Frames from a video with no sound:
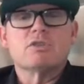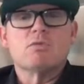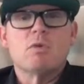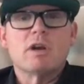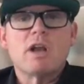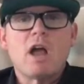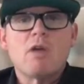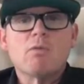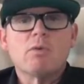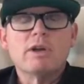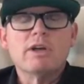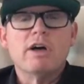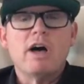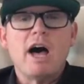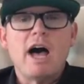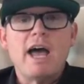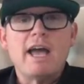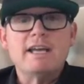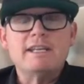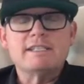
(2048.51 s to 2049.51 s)
And what I
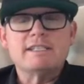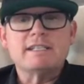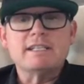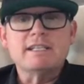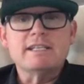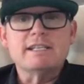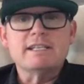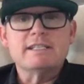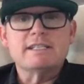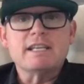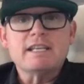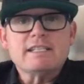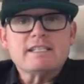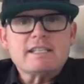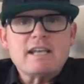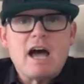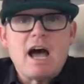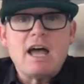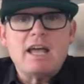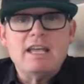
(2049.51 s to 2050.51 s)
realized is
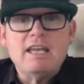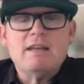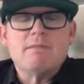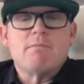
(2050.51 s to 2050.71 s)
it's not